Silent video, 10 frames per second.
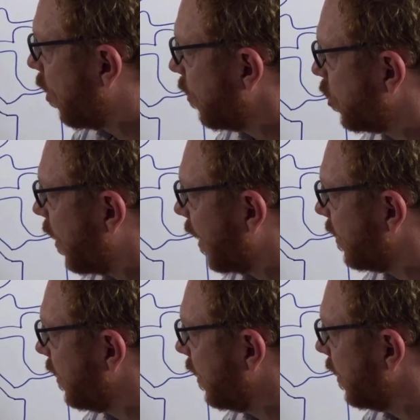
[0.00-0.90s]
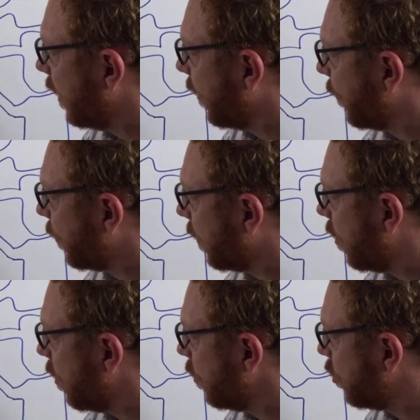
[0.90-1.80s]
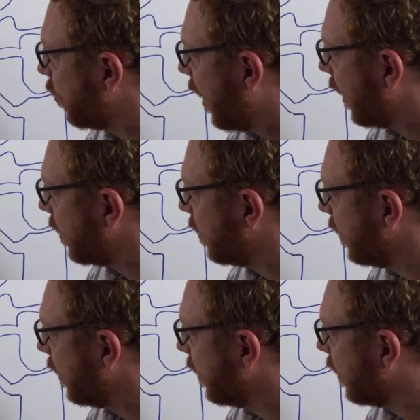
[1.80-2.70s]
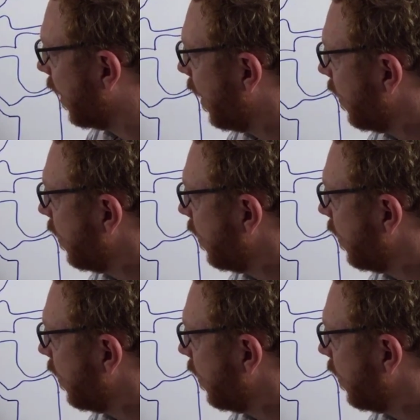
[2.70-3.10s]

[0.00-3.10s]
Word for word: contractility. Contractility.